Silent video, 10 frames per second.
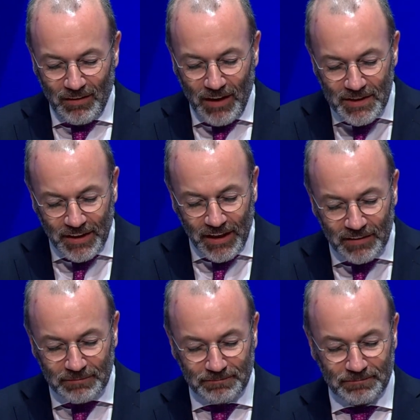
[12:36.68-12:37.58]

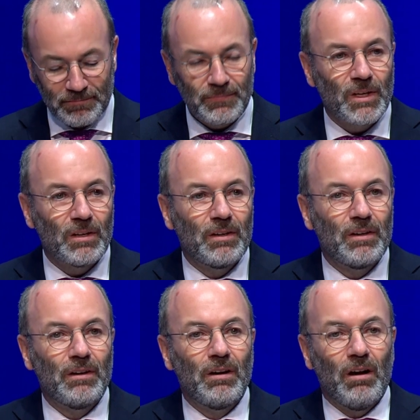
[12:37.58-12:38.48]
listening,
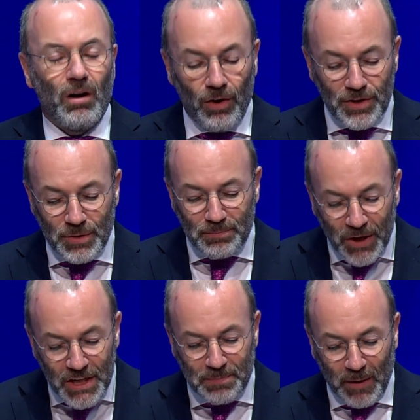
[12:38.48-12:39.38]
also
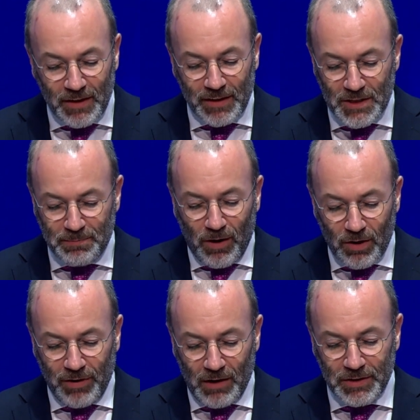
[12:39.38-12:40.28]
bridge building is
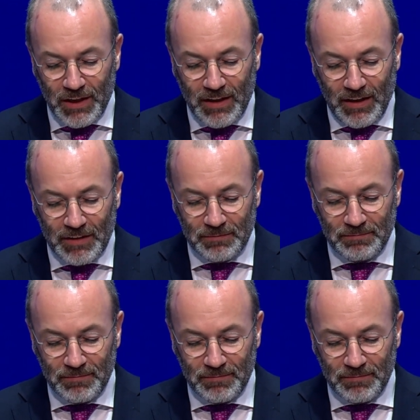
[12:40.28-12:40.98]
part of our DNA.